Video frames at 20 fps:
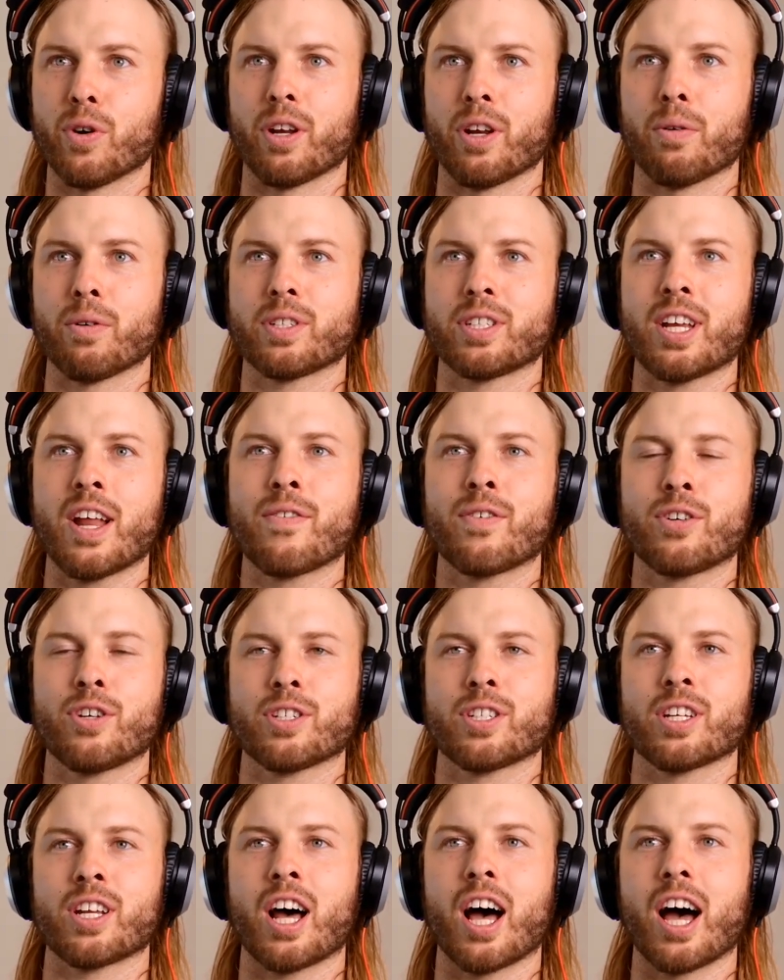And it was never
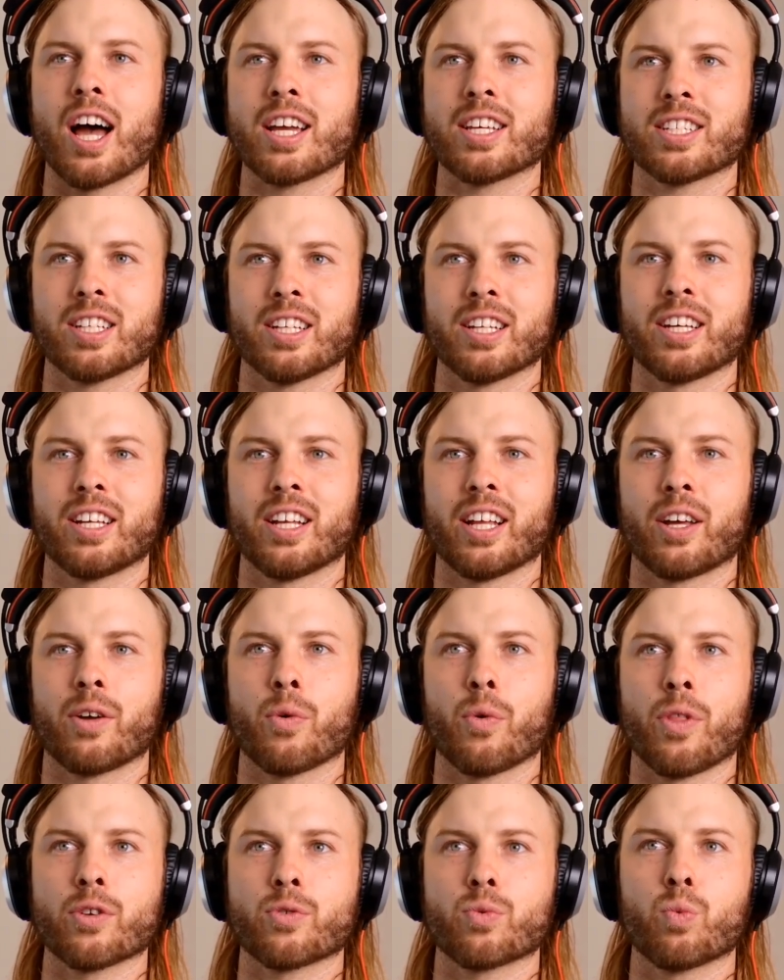just an isolate, like
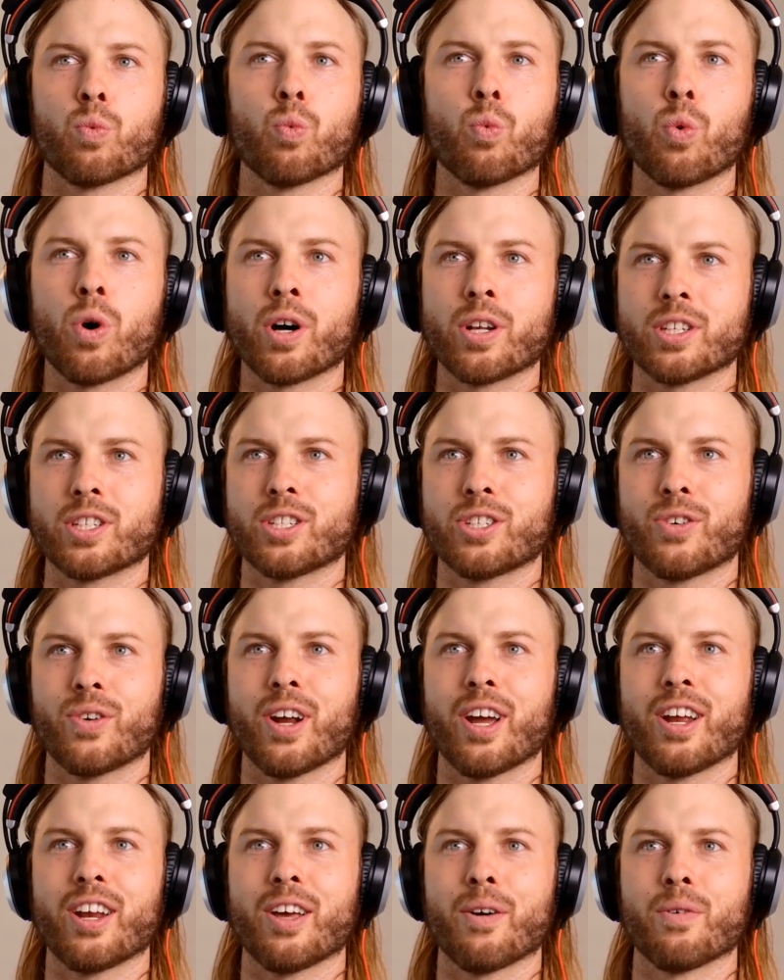this one
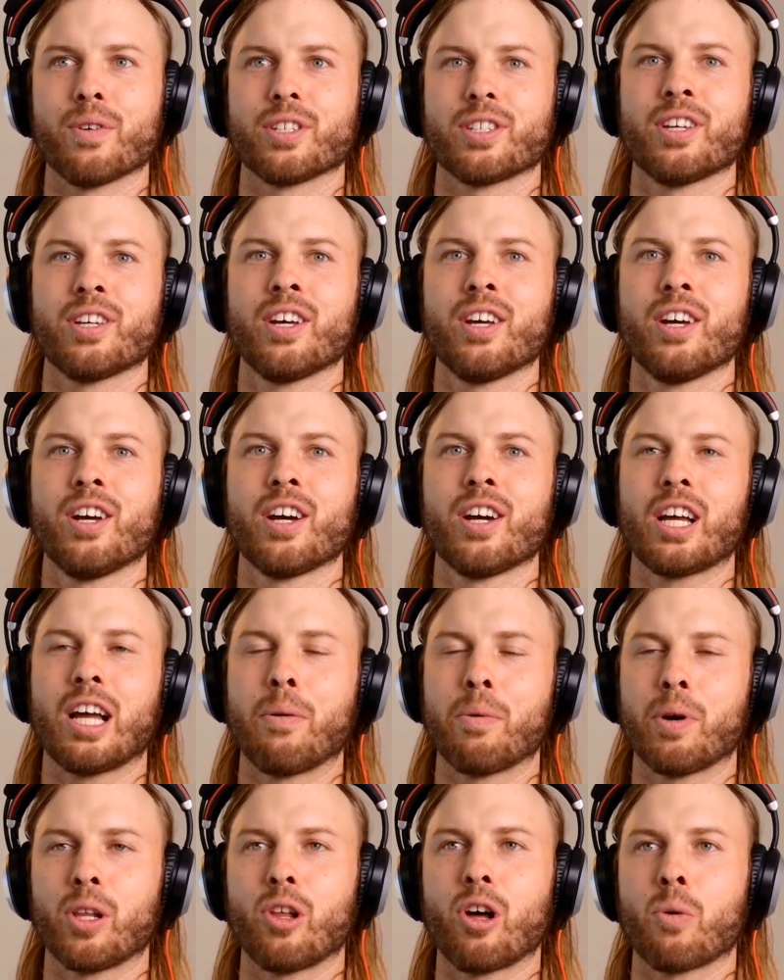strain. It was
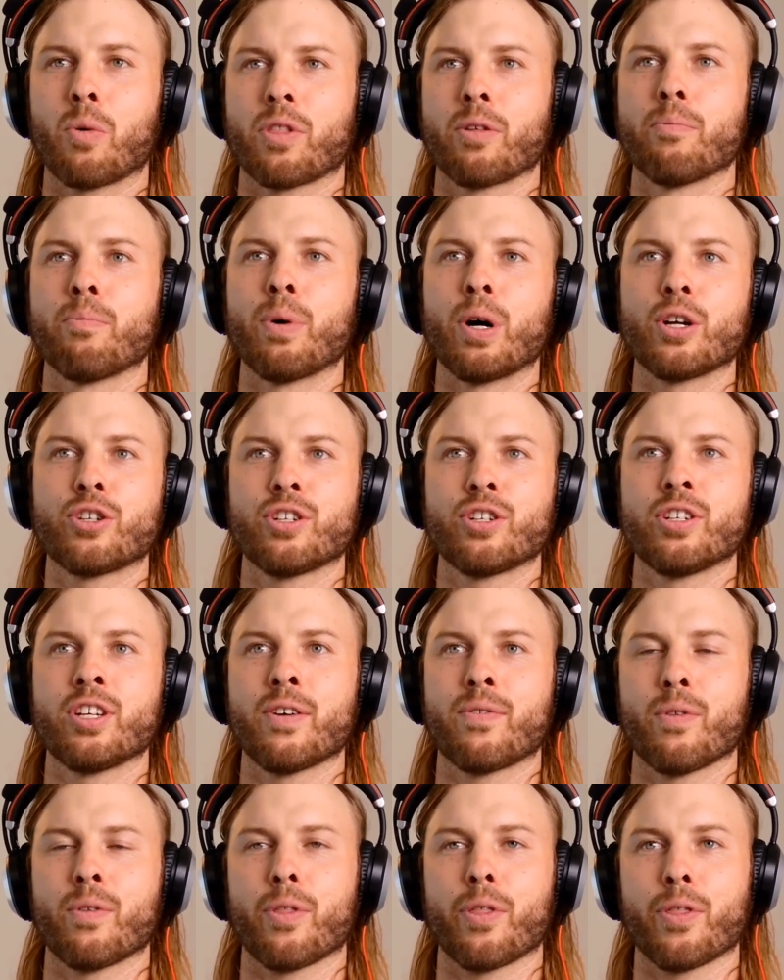coming along with a bunch of
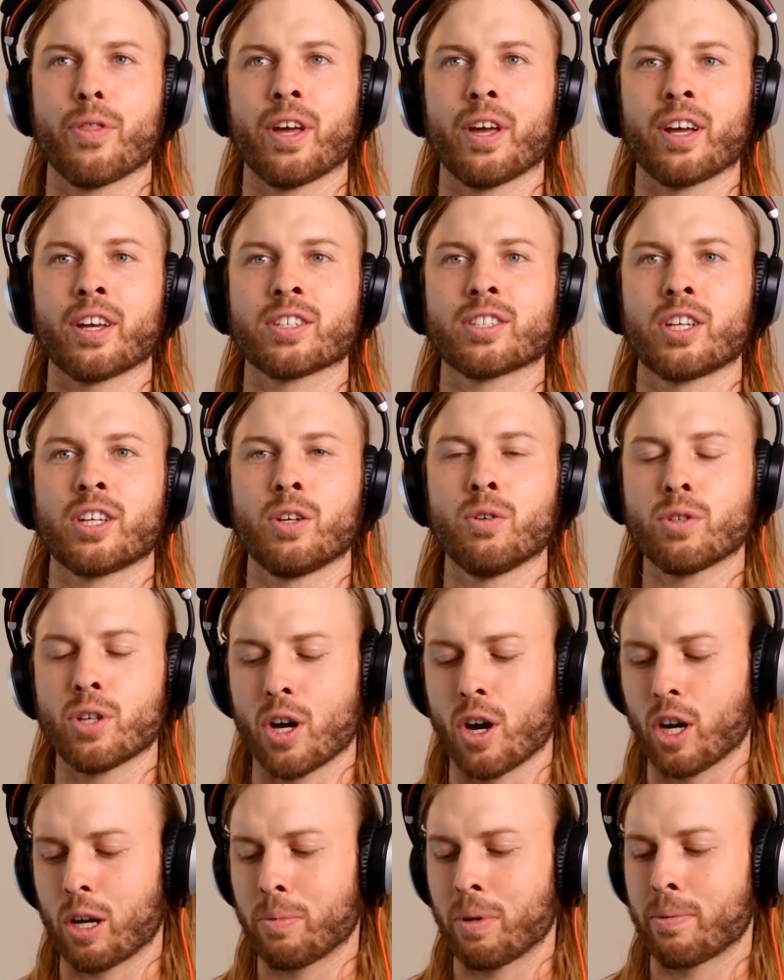different things. Can you
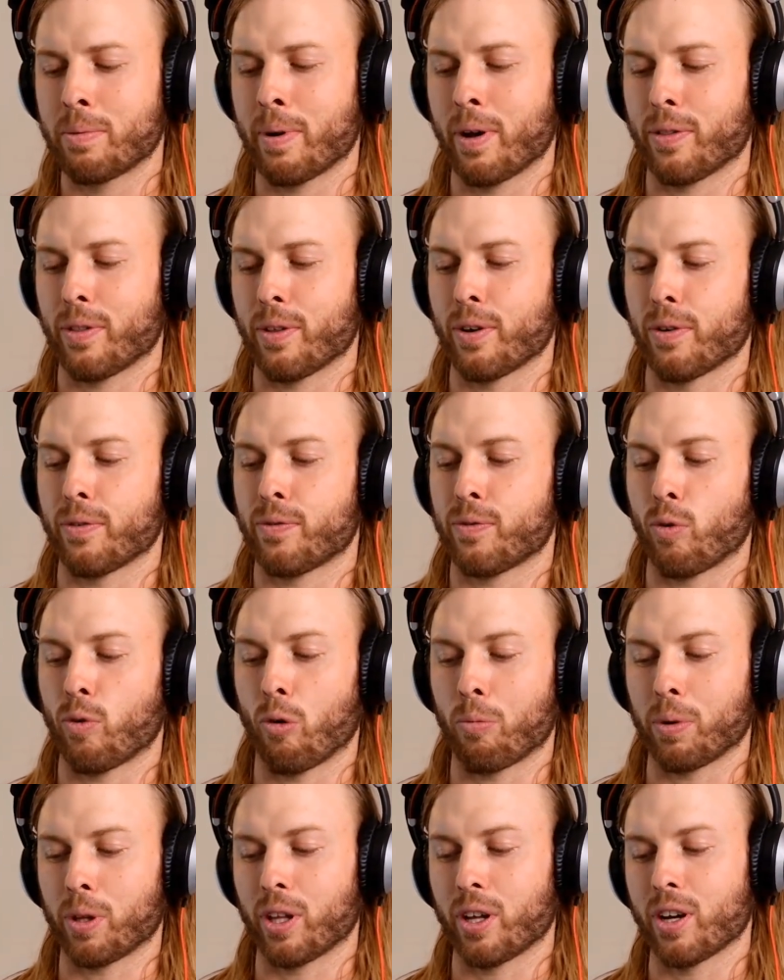talk a bit about the
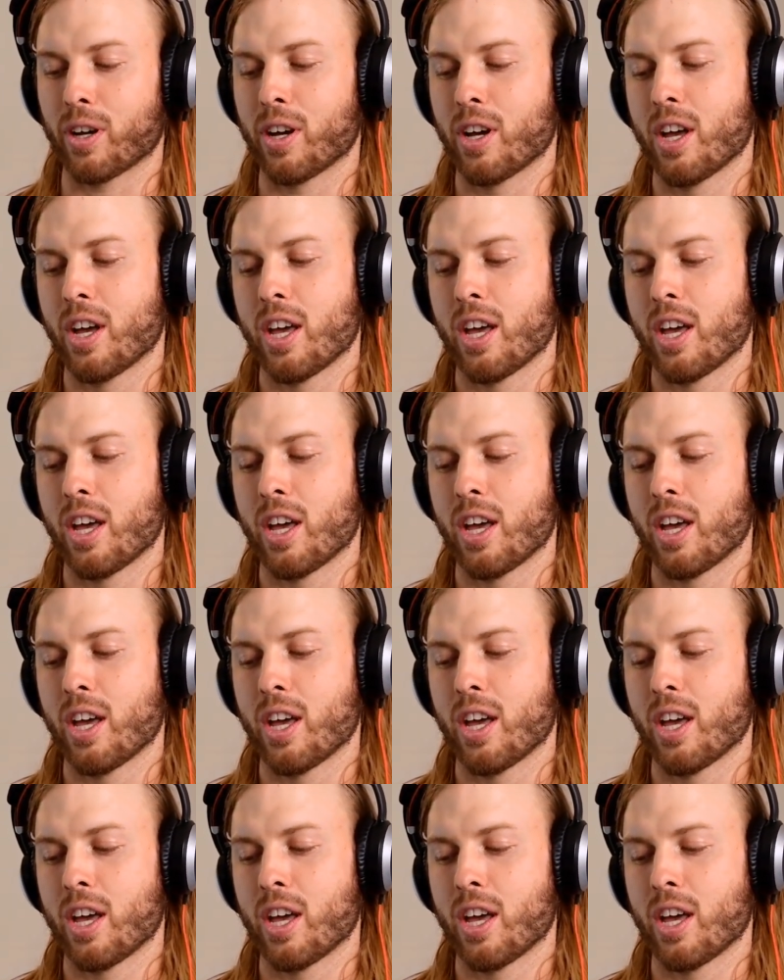formula